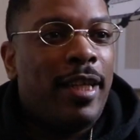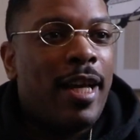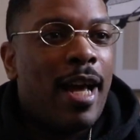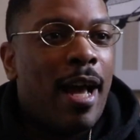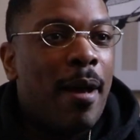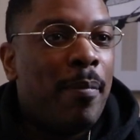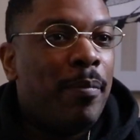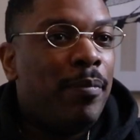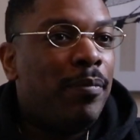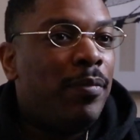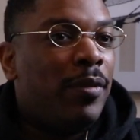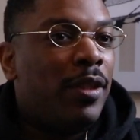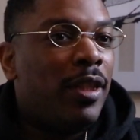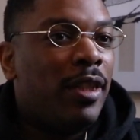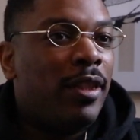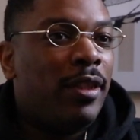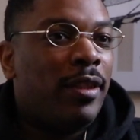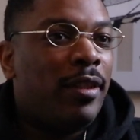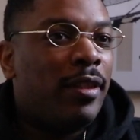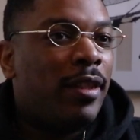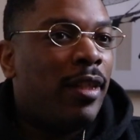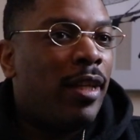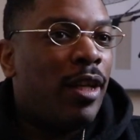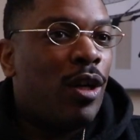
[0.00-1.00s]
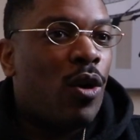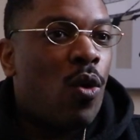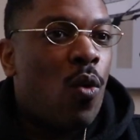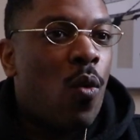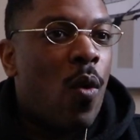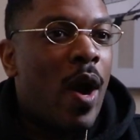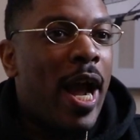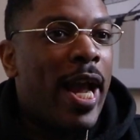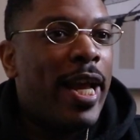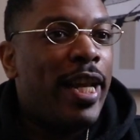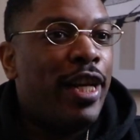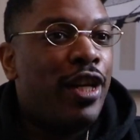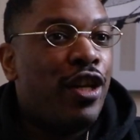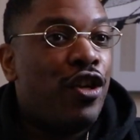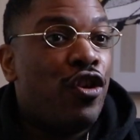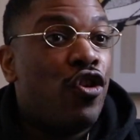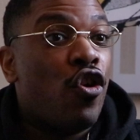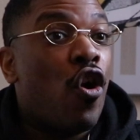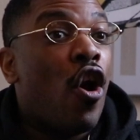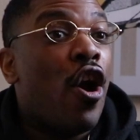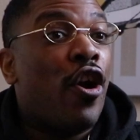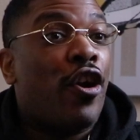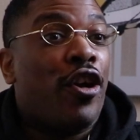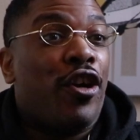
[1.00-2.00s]
I'm just quite
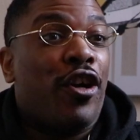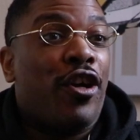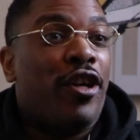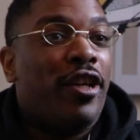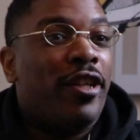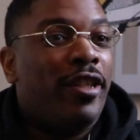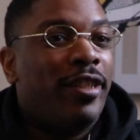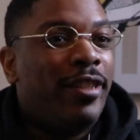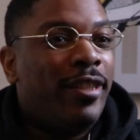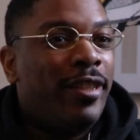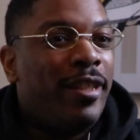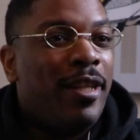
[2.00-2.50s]
darker,